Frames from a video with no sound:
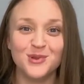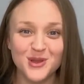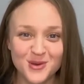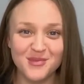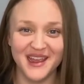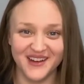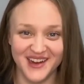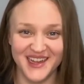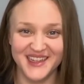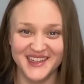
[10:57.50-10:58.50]

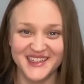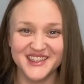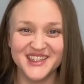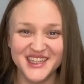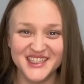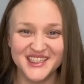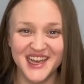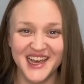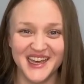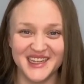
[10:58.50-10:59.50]
Blueberry. Good
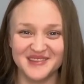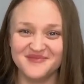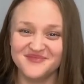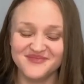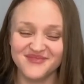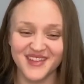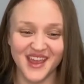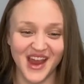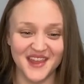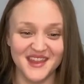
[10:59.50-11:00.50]
job.
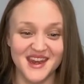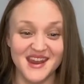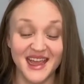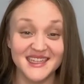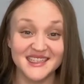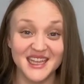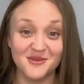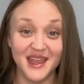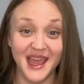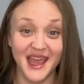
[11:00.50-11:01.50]
All right, the next thing
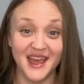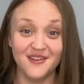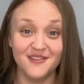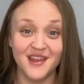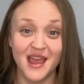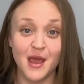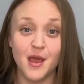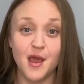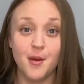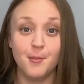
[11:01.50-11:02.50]
we have,
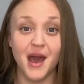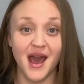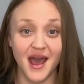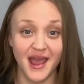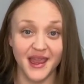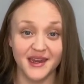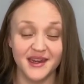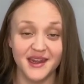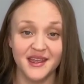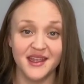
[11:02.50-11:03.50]

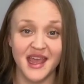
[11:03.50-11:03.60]
pine